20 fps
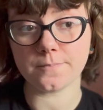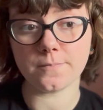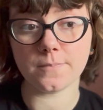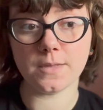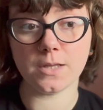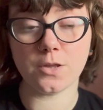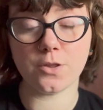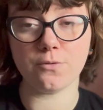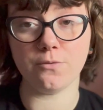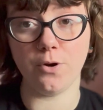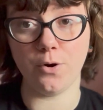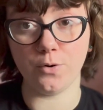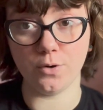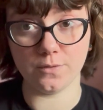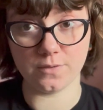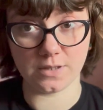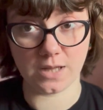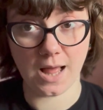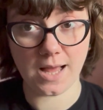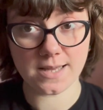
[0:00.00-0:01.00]
Throne
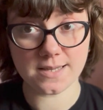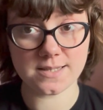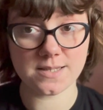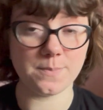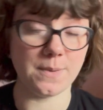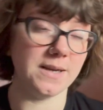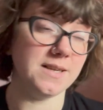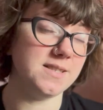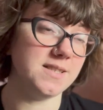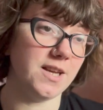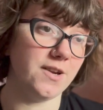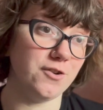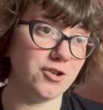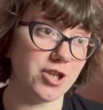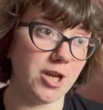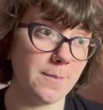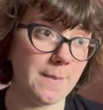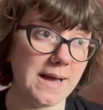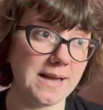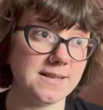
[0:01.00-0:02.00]
of Glass by Sarah J
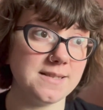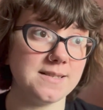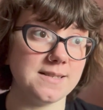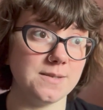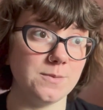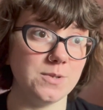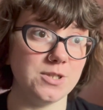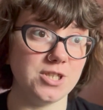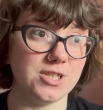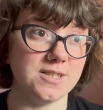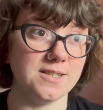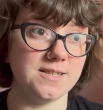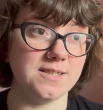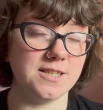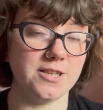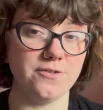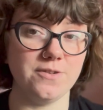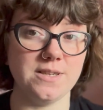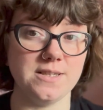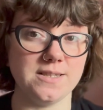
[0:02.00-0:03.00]
Maas, which is a
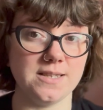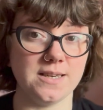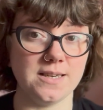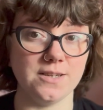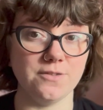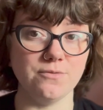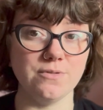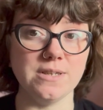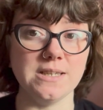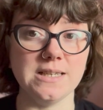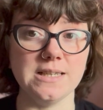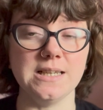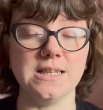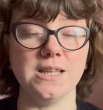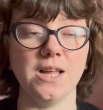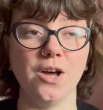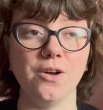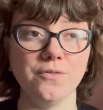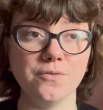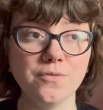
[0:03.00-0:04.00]
series that I really
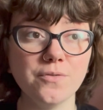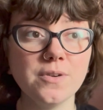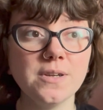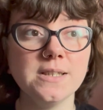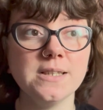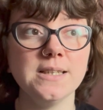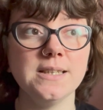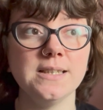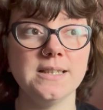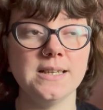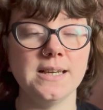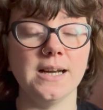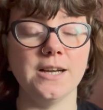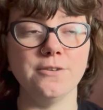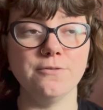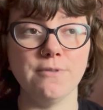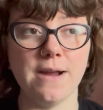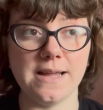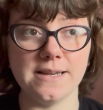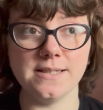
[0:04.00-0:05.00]
love. I
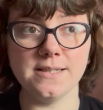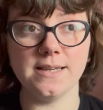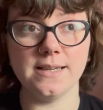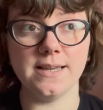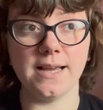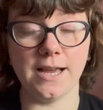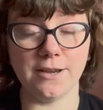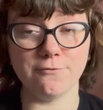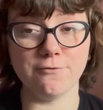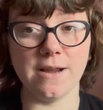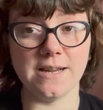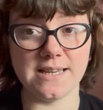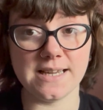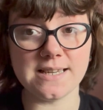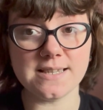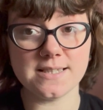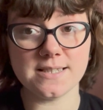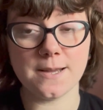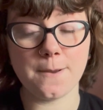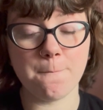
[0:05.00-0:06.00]
have read
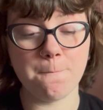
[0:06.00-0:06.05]
it